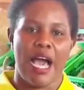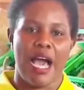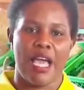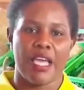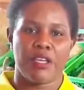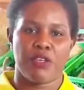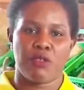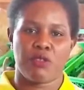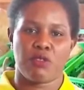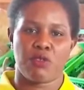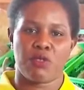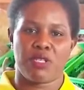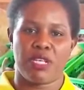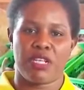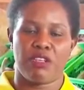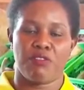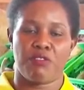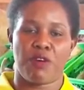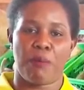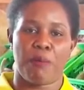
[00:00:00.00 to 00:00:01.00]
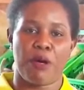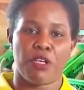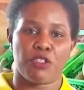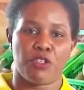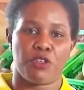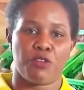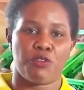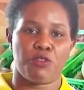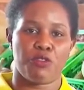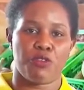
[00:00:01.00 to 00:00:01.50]
I used to deliver
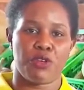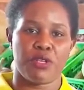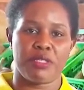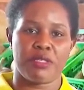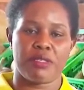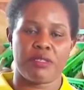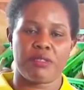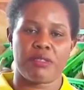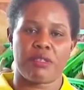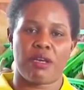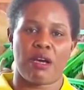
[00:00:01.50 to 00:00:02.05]
passion fruits